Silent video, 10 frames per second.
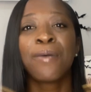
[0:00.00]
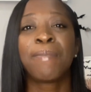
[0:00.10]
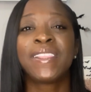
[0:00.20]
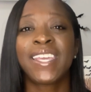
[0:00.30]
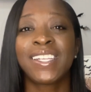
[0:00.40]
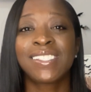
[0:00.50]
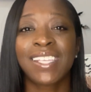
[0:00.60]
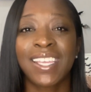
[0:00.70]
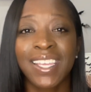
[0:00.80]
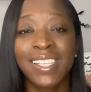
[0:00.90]
But that is
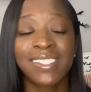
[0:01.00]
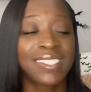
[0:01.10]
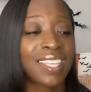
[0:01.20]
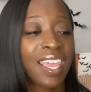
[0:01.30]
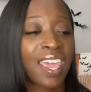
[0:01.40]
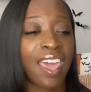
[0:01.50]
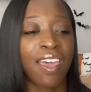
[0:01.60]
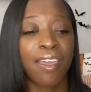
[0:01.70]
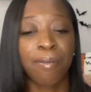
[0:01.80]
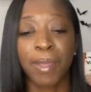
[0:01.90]
it.
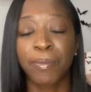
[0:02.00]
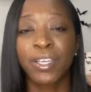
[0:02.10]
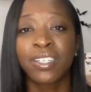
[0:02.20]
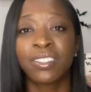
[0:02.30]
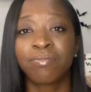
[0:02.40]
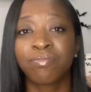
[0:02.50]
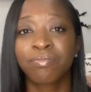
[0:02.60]
I'm going to